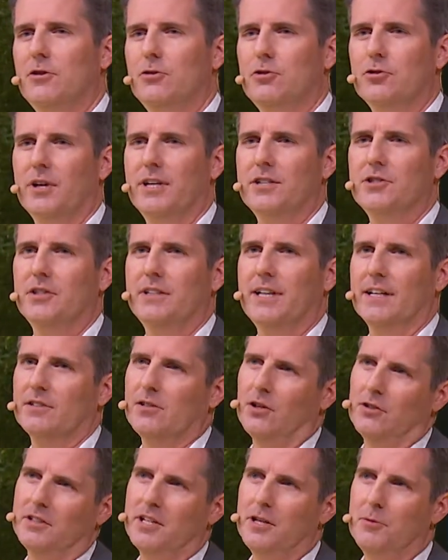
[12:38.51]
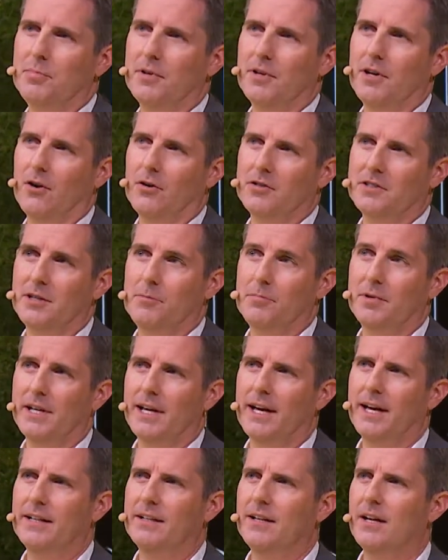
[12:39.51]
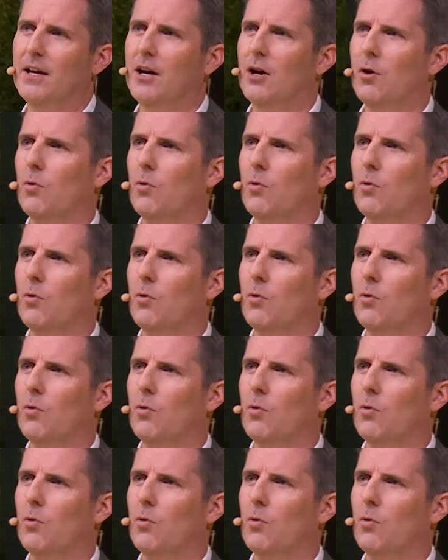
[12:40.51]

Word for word: nutrition, that's called TP or TPN,